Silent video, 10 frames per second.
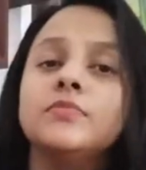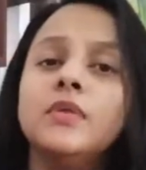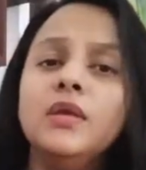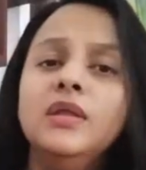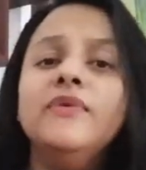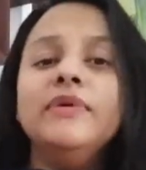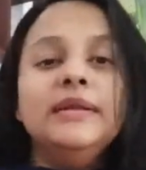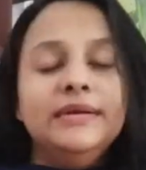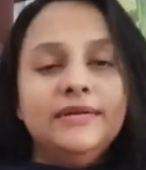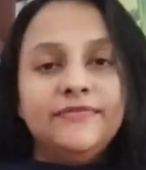in a
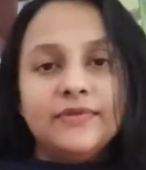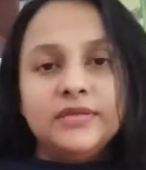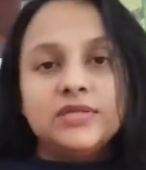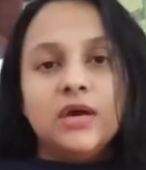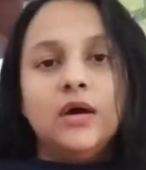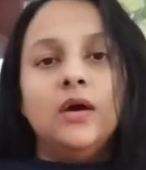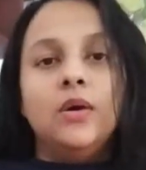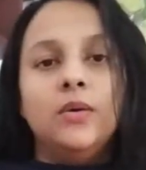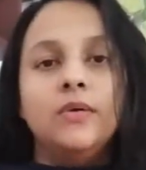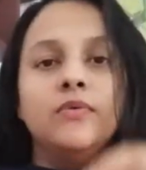very different
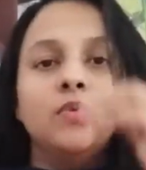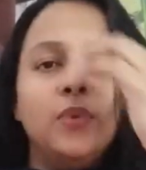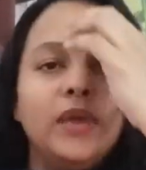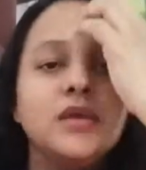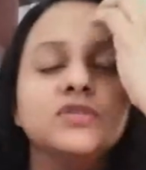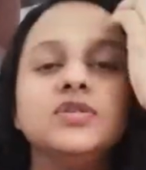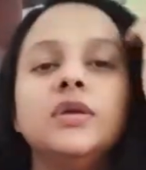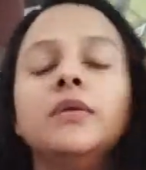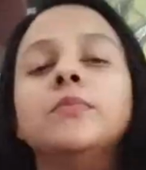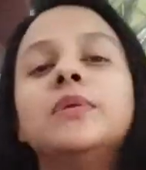uh, way.
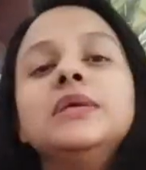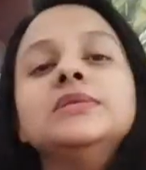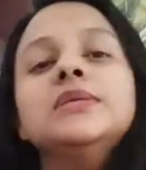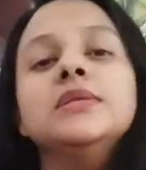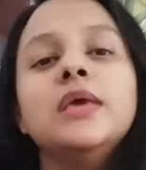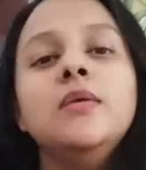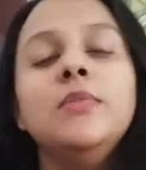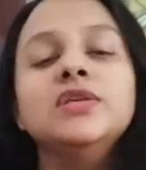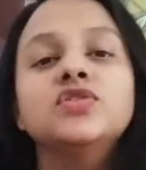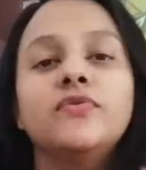She brings in the
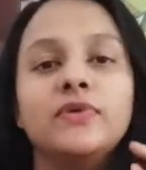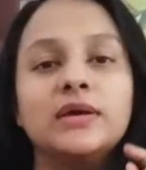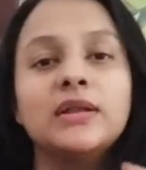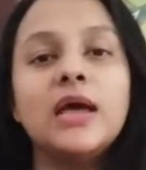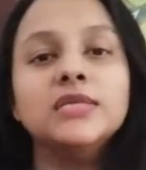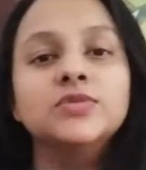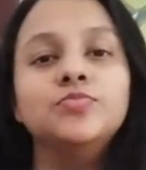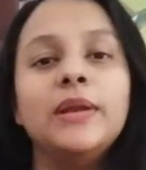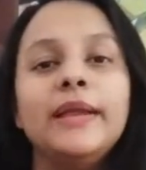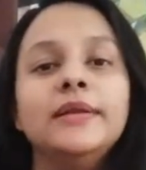image of a grass
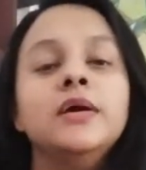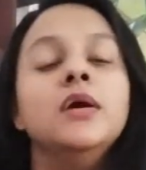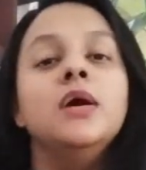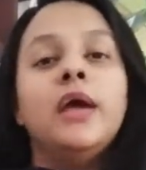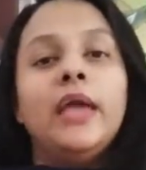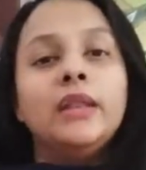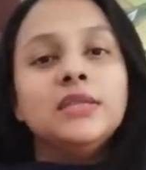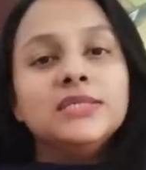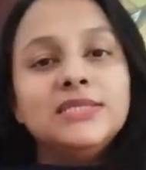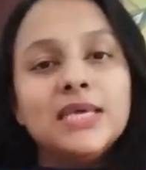blade and
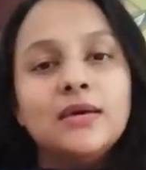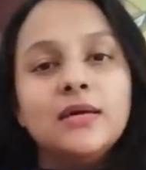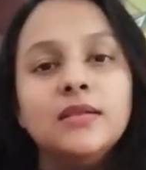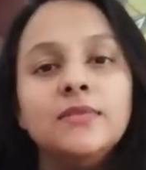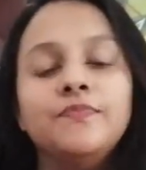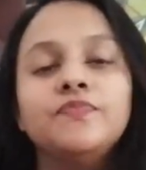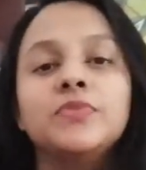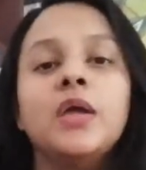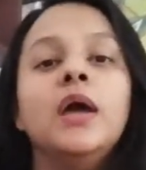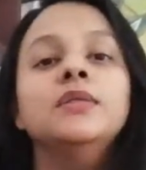the sickle
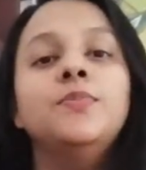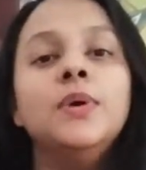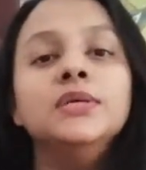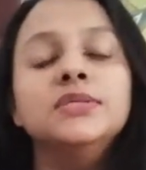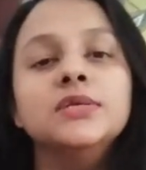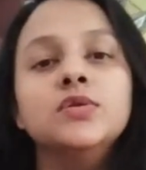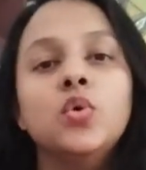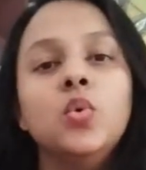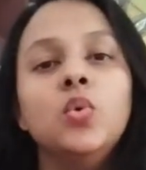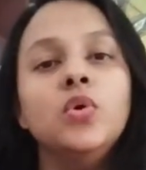and the person
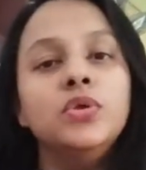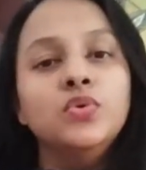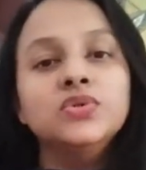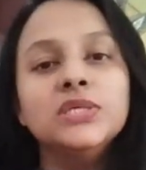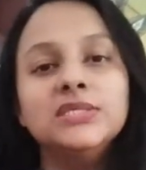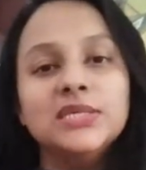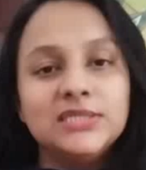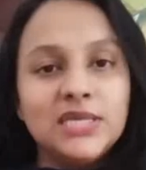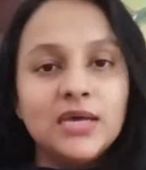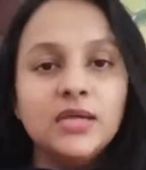who uses the
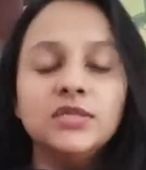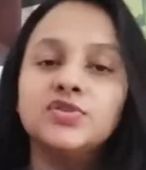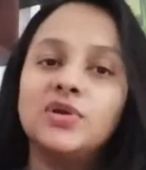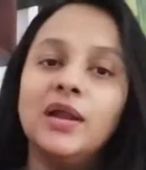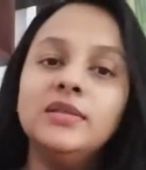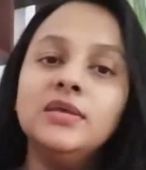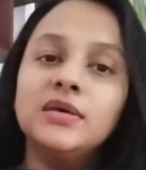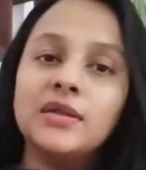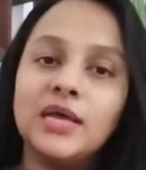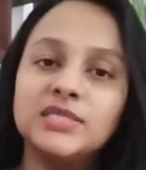sickle to cut the
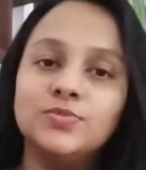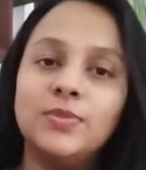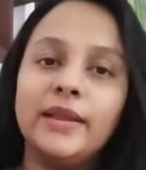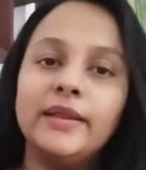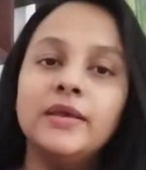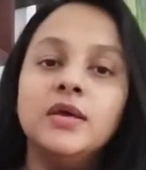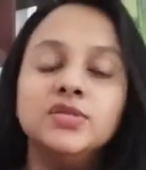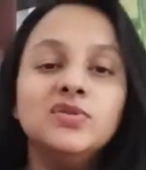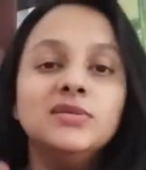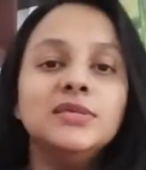grass blade.
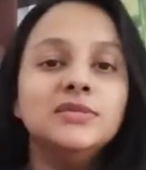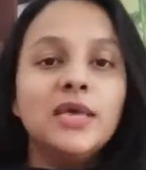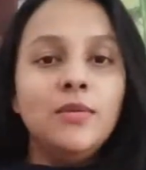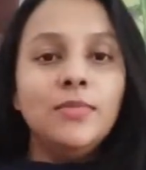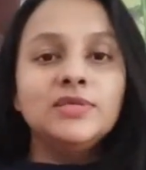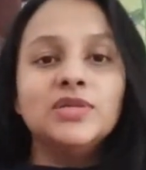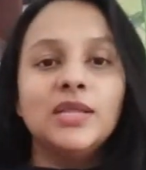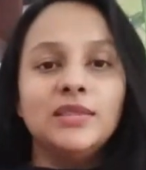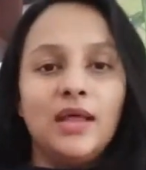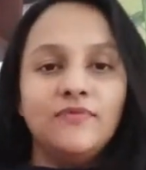So this is the
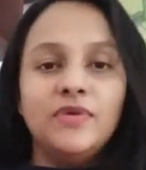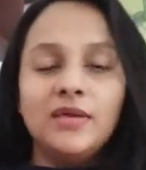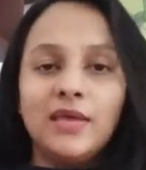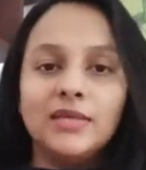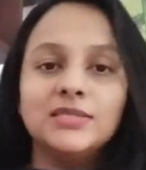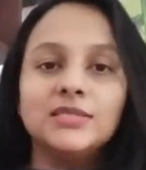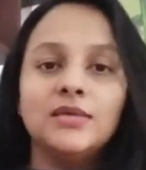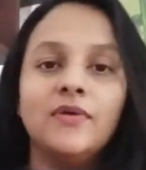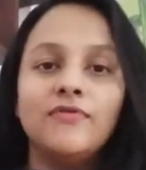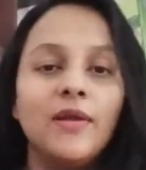imagery that we get
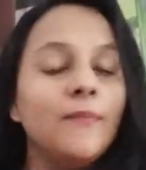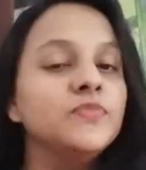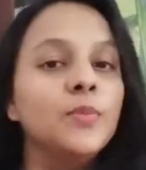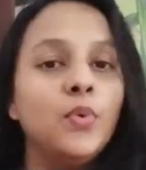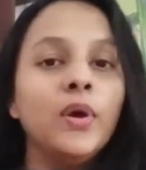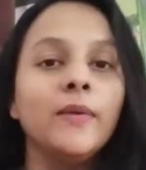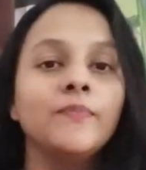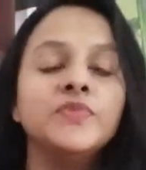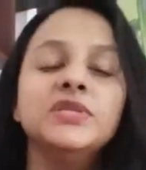uh, from the poem. It's